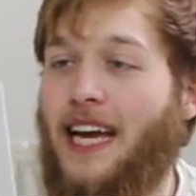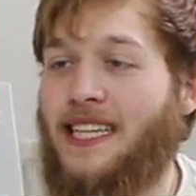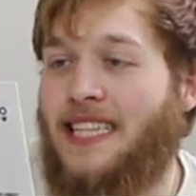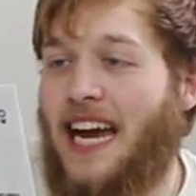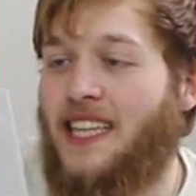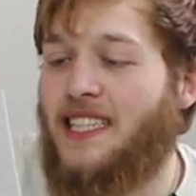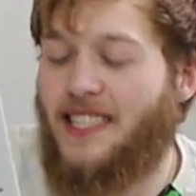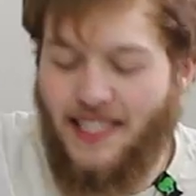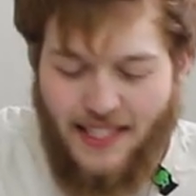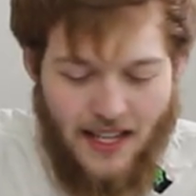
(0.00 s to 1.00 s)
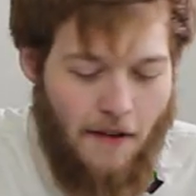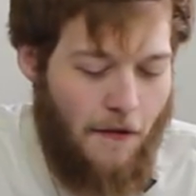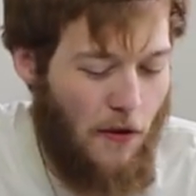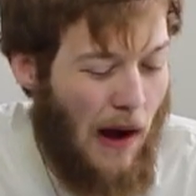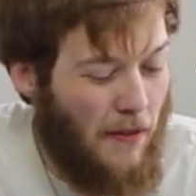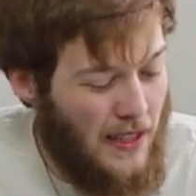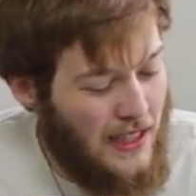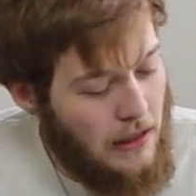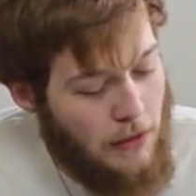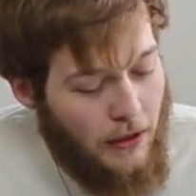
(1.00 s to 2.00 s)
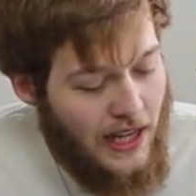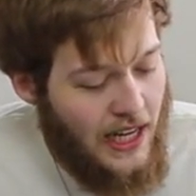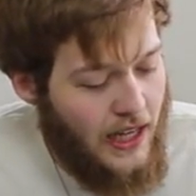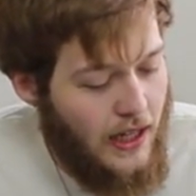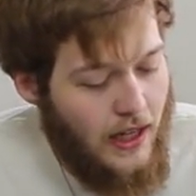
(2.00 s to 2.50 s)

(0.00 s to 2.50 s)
like talents and stuff throughout this community.